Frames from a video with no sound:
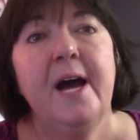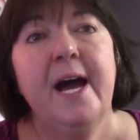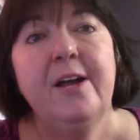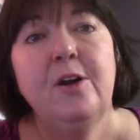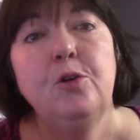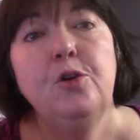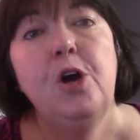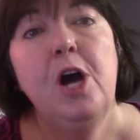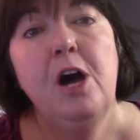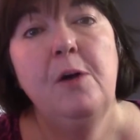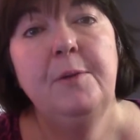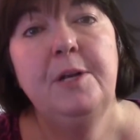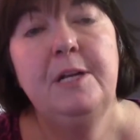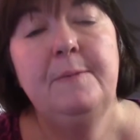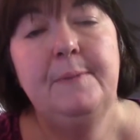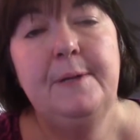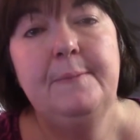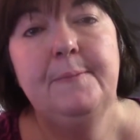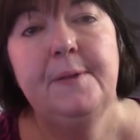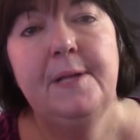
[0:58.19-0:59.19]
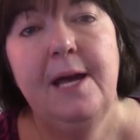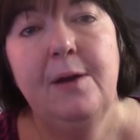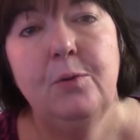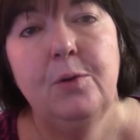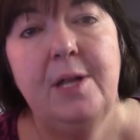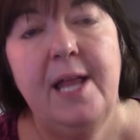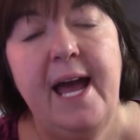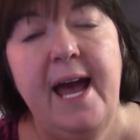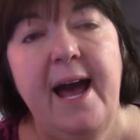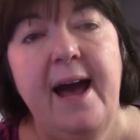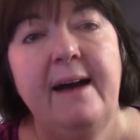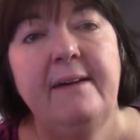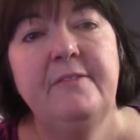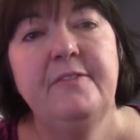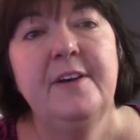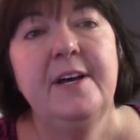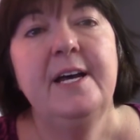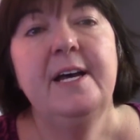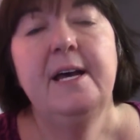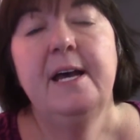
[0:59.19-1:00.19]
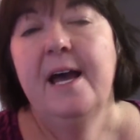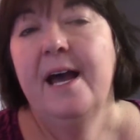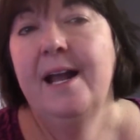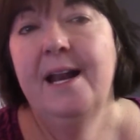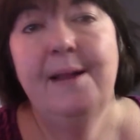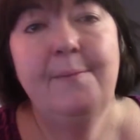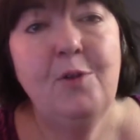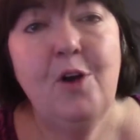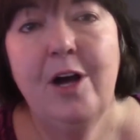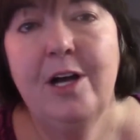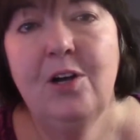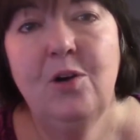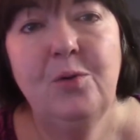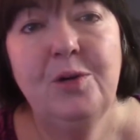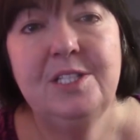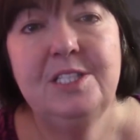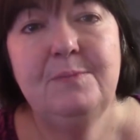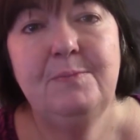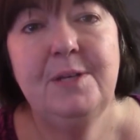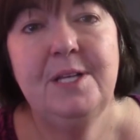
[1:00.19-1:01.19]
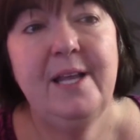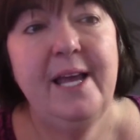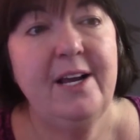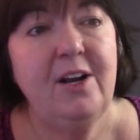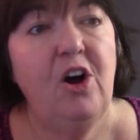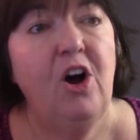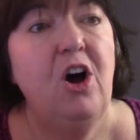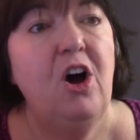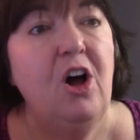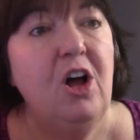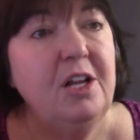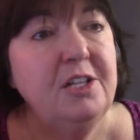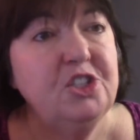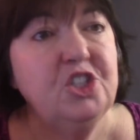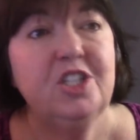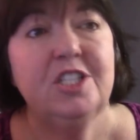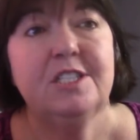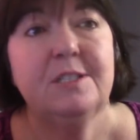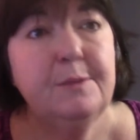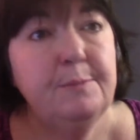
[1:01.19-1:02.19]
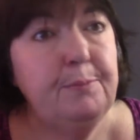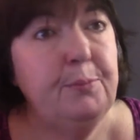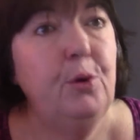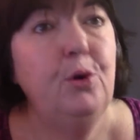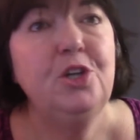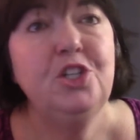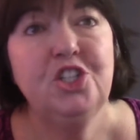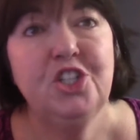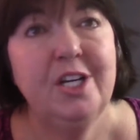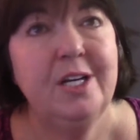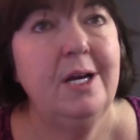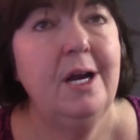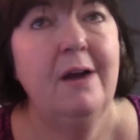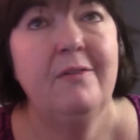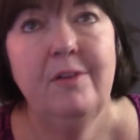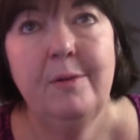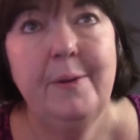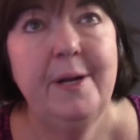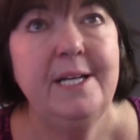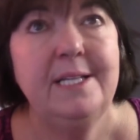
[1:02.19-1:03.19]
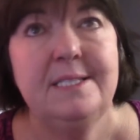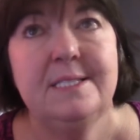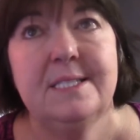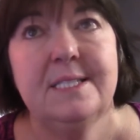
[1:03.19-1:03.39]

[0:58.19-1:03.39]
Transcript: I don't know how many people I will have, and I'm not going to be like all just pushing everybody's